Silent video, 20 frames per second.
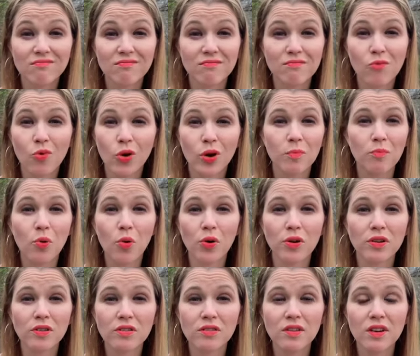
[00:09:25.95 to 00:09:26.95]
more
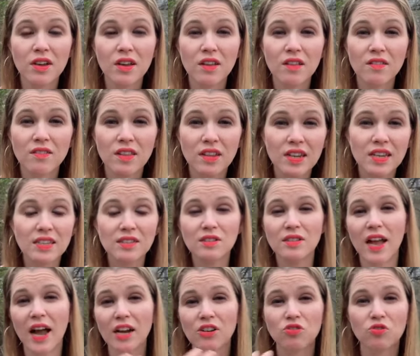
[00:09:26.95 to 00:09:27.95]
important than his
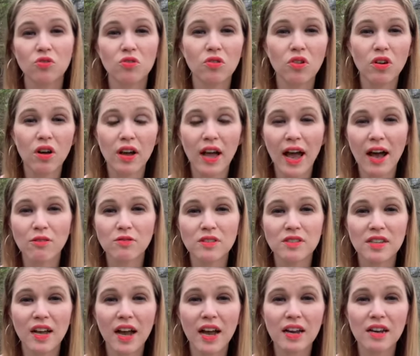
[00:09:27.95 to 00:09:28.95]
natural
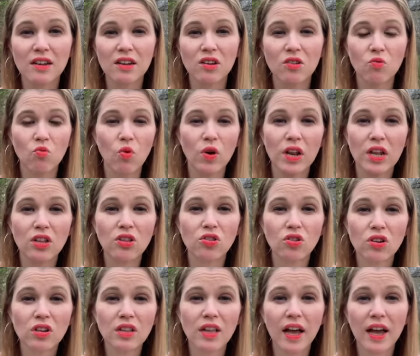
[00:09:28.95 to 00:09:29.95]
outside, what he
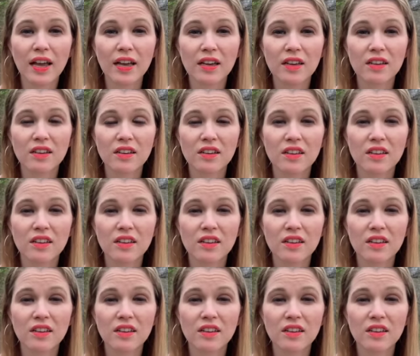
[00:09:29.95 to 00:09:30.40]
looked like.